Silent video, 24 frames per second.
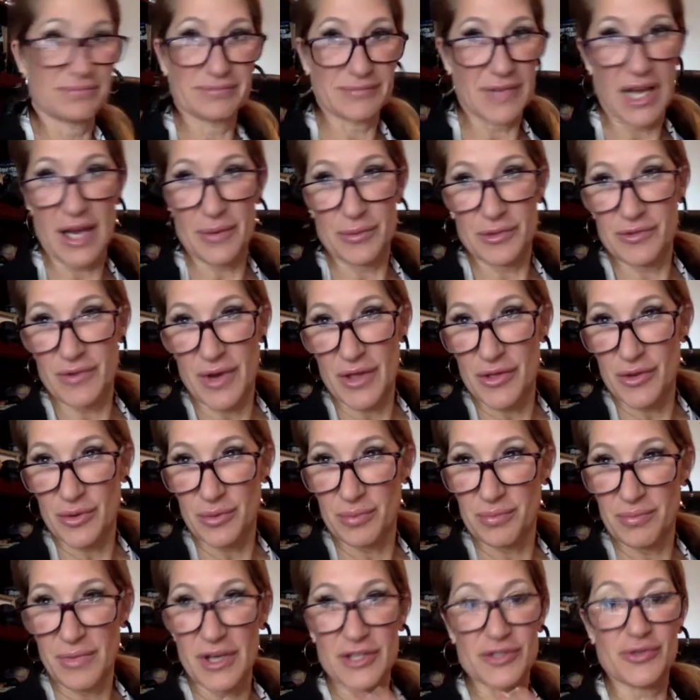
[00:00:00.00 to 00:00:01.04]
I would
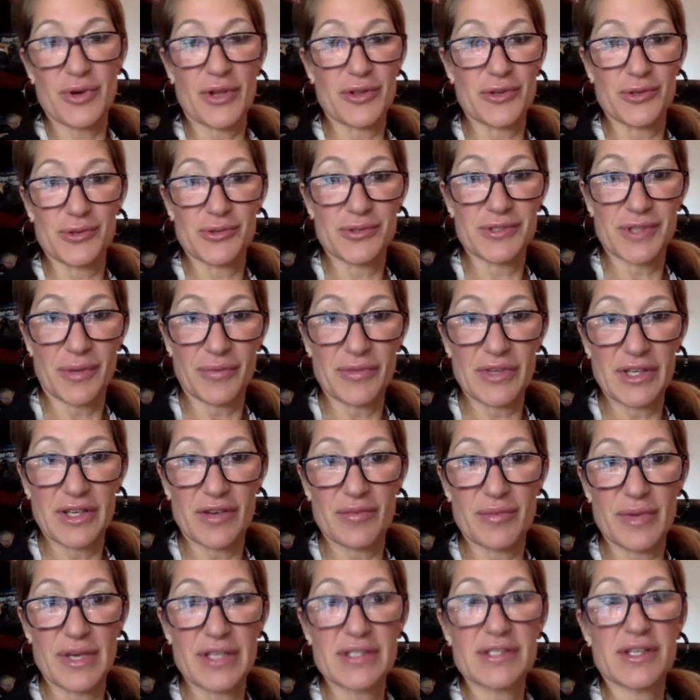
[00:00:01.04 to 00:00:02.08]
much rather use something of
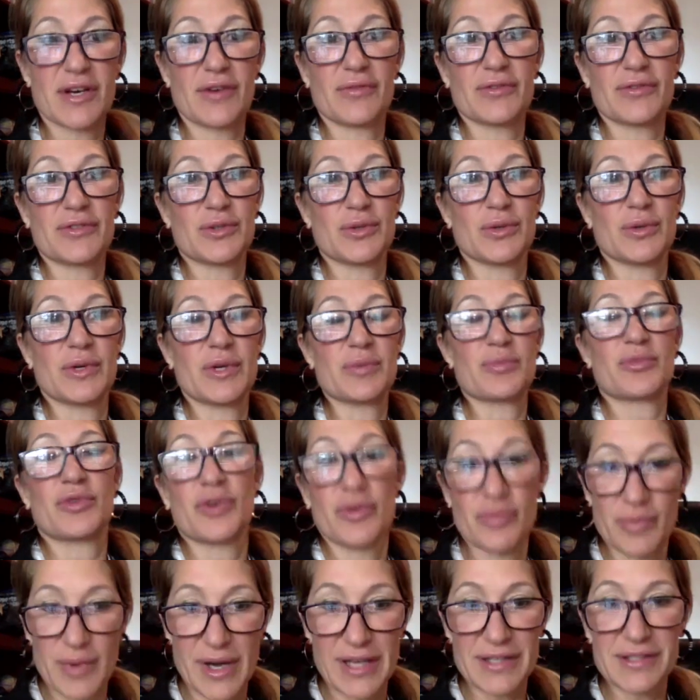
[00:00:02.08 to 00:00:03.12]
myself to
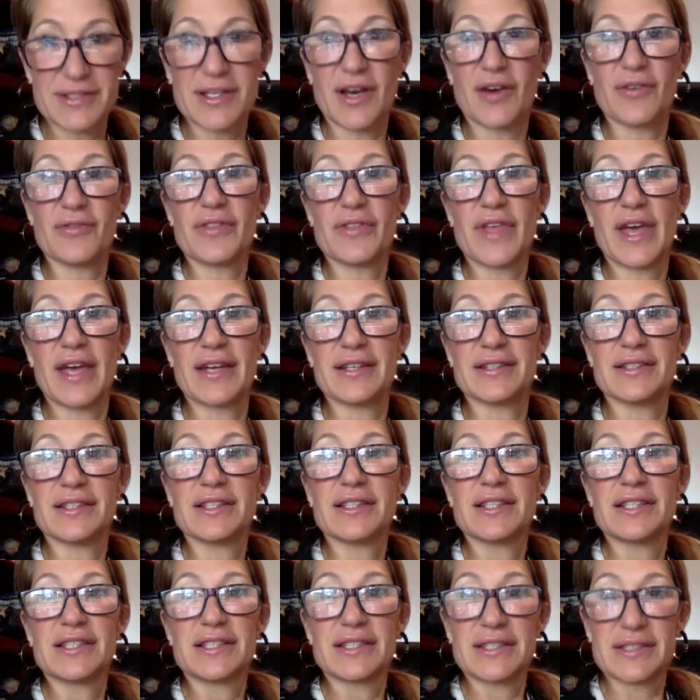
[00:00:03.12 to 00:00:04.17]
improve myself than
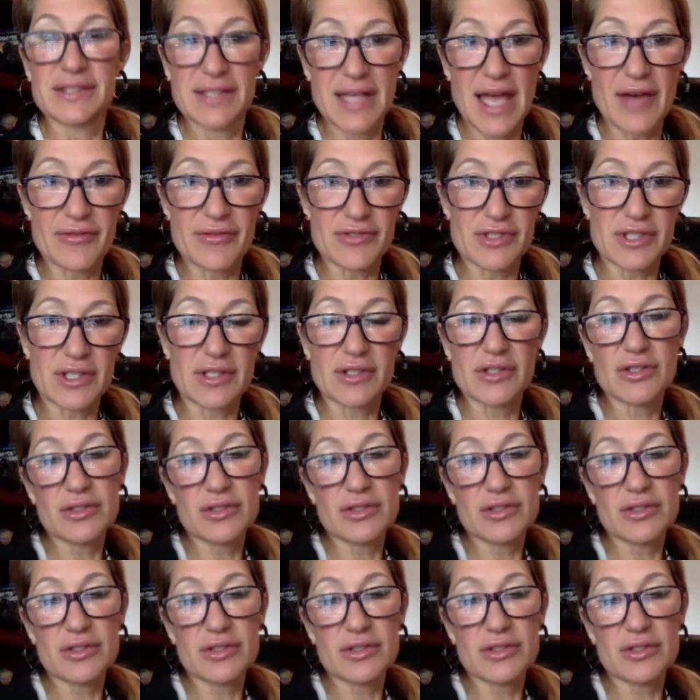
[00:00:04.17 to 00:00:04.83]
have to